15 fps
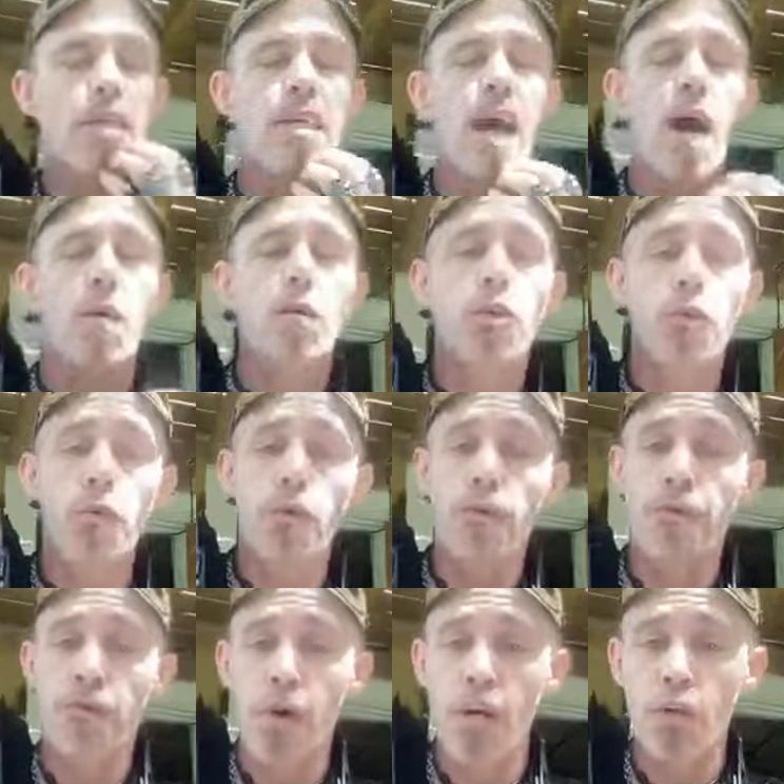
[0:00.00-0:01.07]
down to
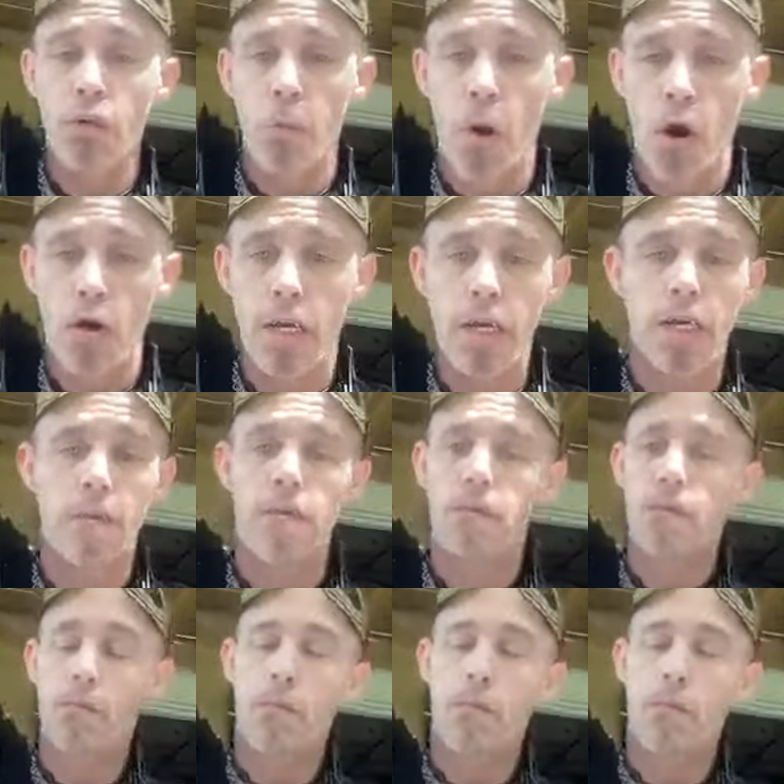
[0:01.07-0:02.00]
the French market,